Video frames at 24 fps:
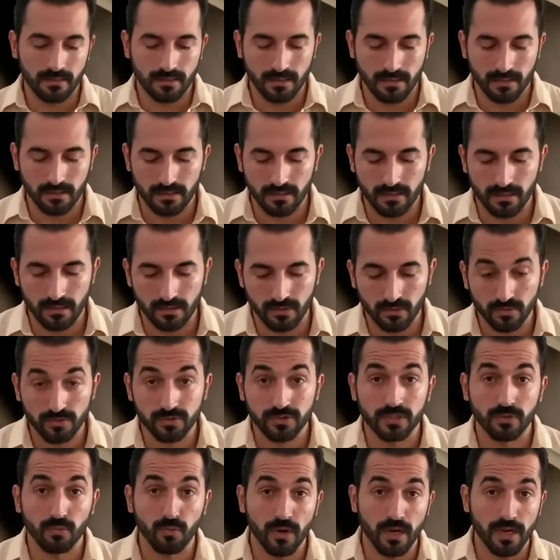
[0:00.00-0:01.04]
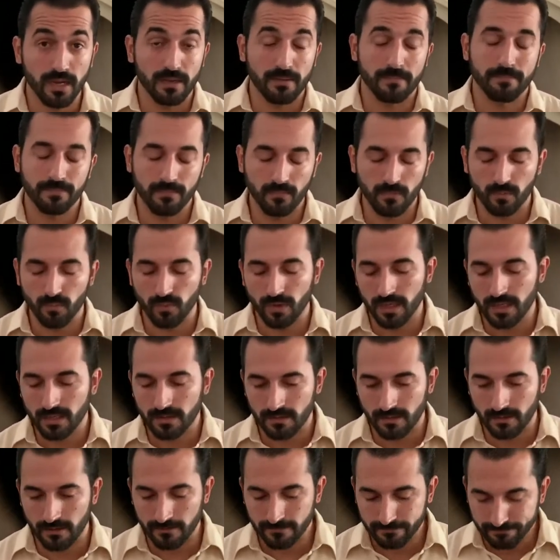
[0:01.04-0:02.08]
and you'll see why when we get
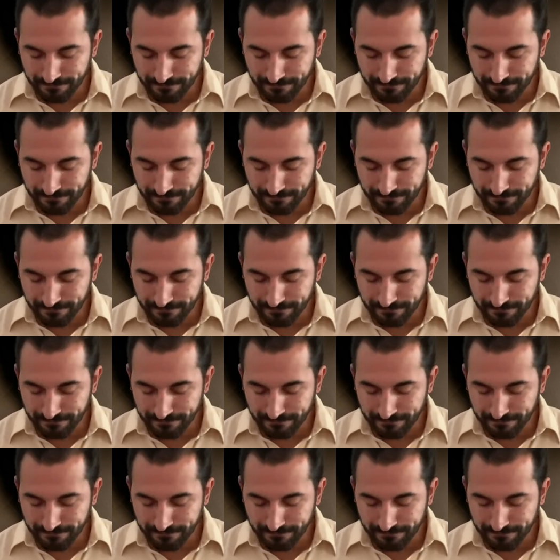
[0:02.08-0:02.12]
there.